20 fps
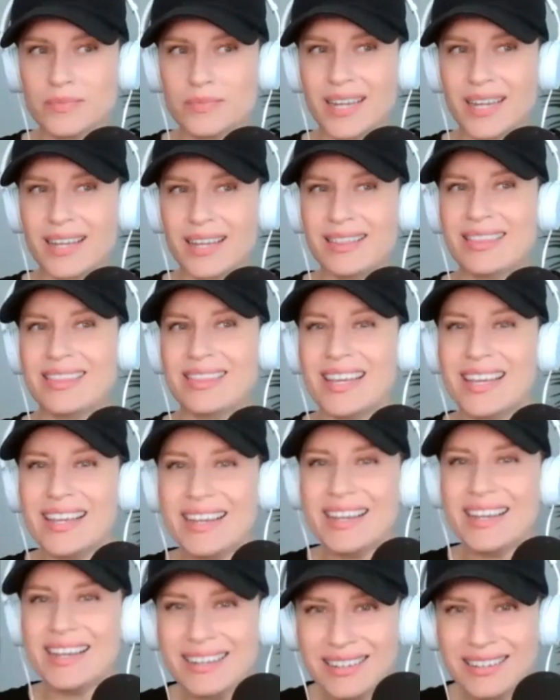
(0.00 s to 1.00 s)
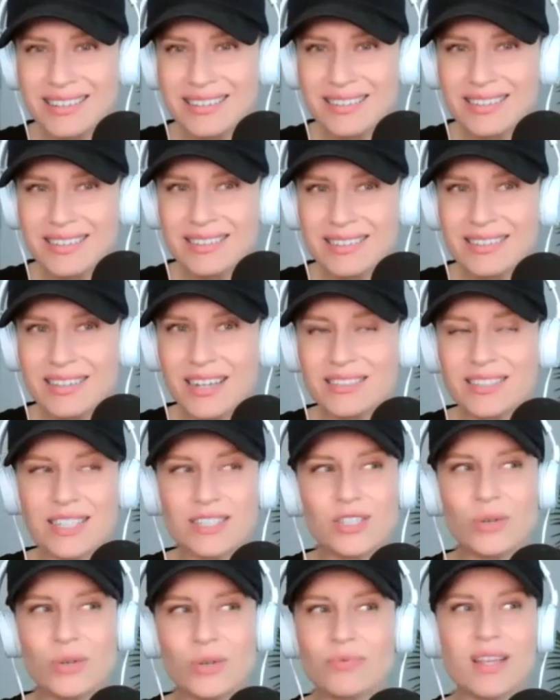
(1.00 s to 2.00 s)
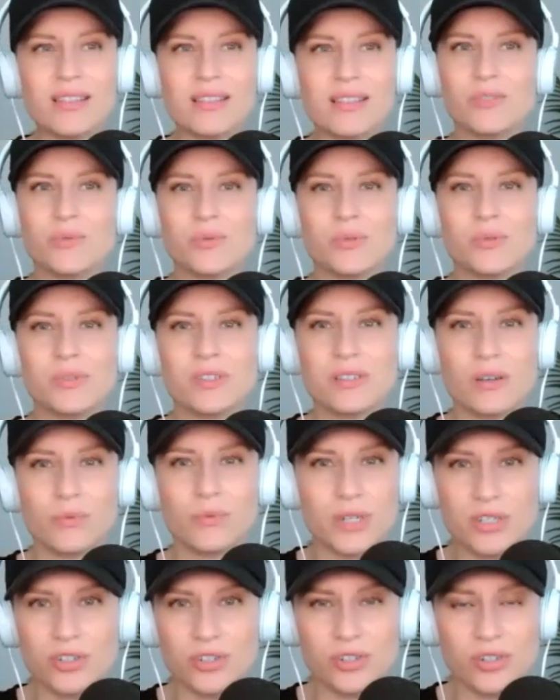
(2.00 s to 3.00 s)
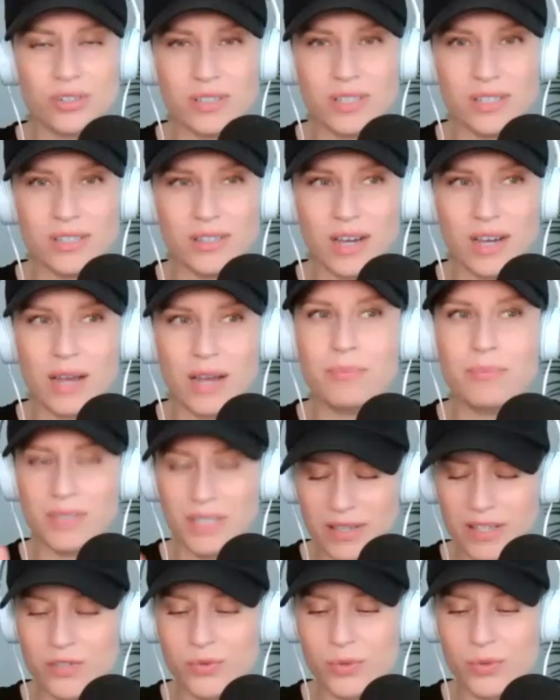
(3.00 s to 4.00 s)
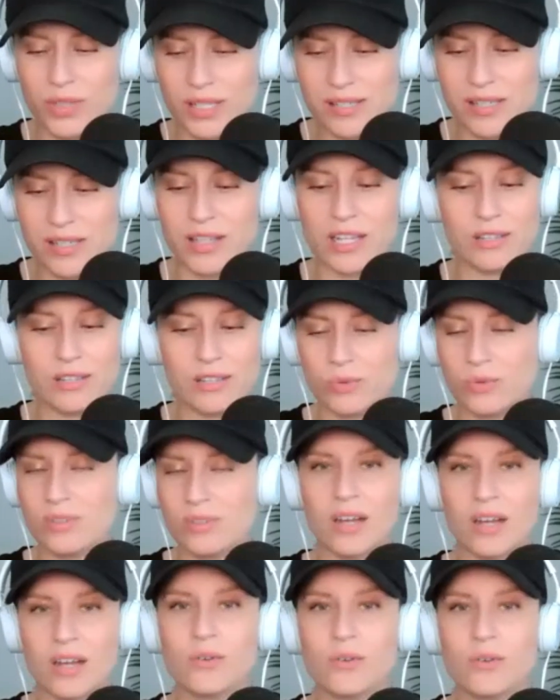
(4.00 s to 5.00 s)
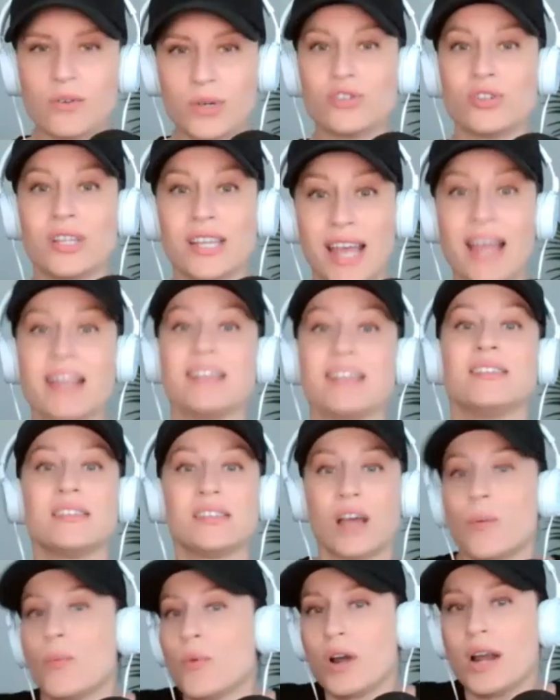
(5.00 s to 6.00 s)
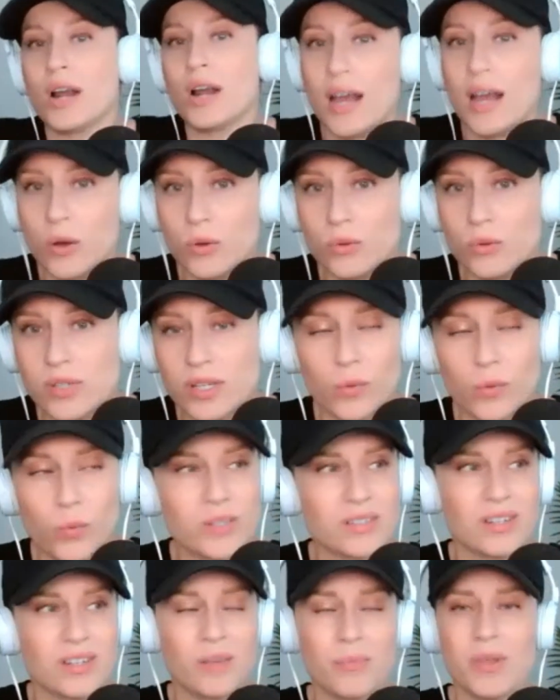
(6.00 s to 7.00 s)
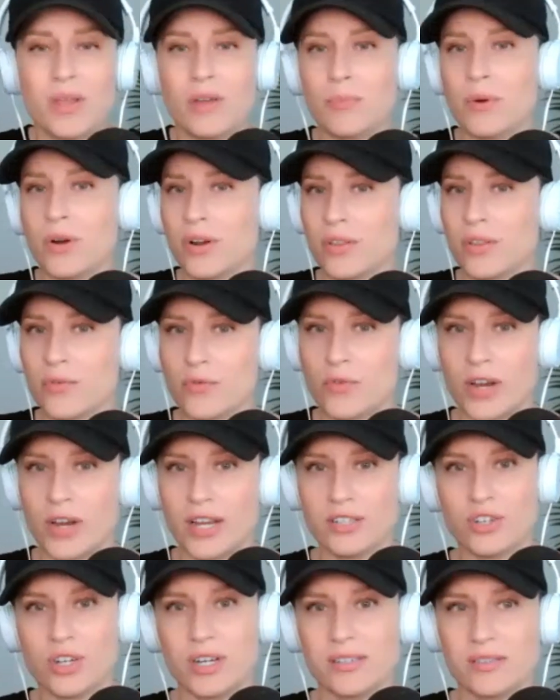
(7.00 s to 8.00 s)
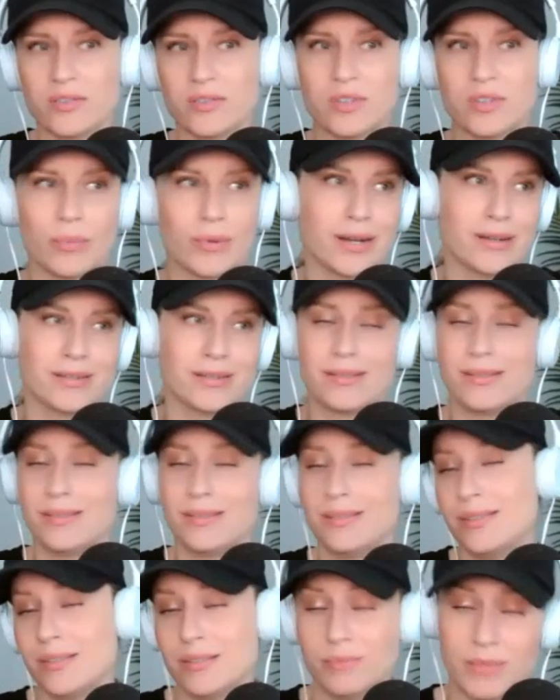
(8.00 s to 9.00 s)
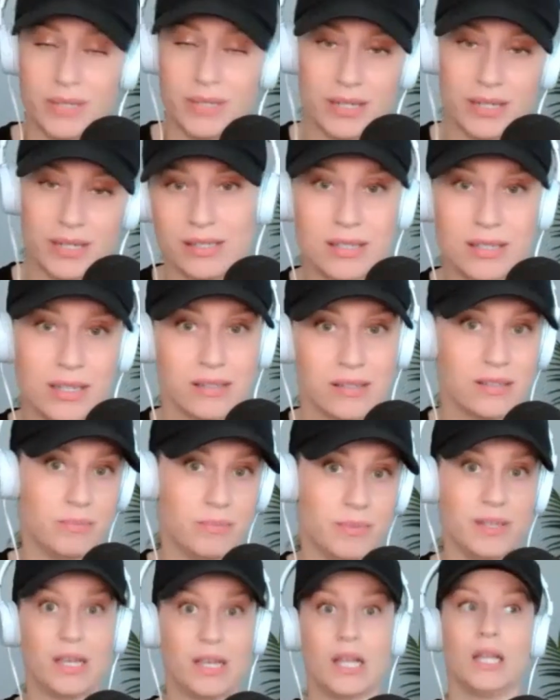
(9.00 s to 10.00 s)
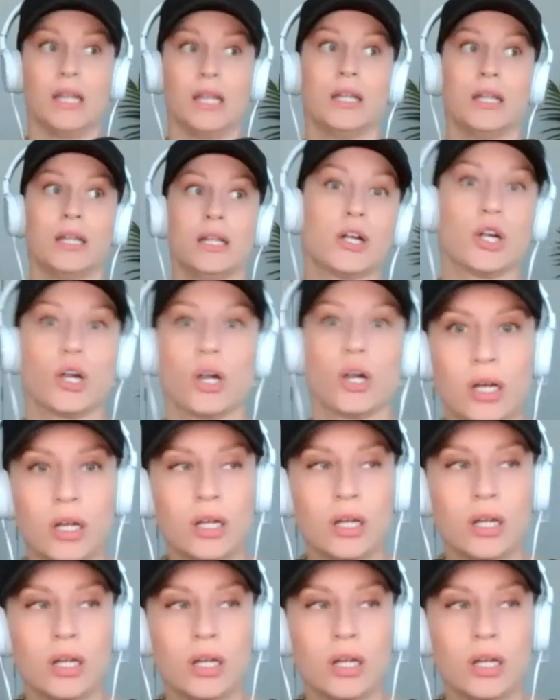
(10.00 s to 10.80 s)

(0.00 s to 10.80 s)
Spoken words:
I think. Because I don't think this was originally, I believe that's what they said. This was not originally a summer house. Like, it wasn't going to be a part of the franchise of summer house, because it doesn't make any sense, to be clear.